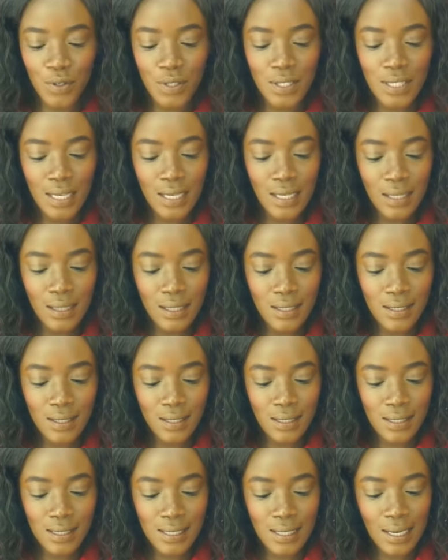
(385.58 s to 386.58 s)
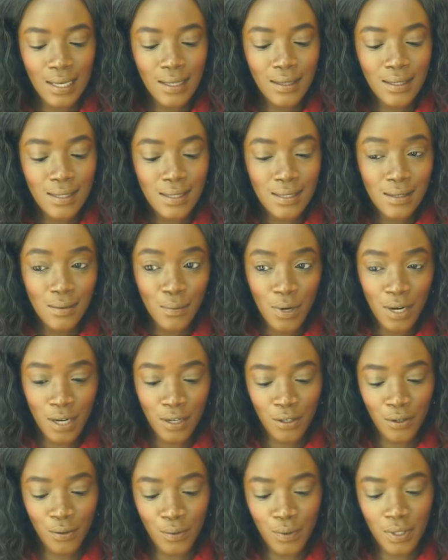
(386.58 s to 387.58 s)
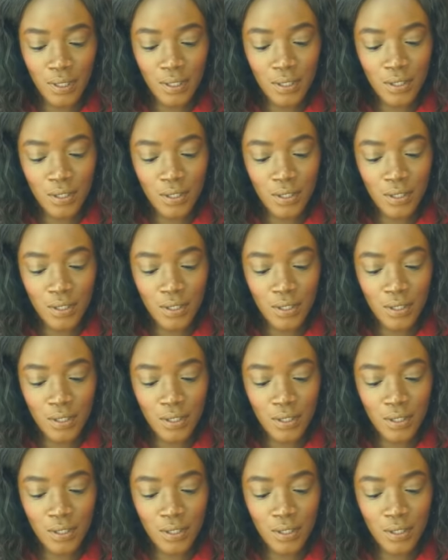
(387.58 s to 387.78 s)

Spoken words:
to take this concealer. This is a brand new one,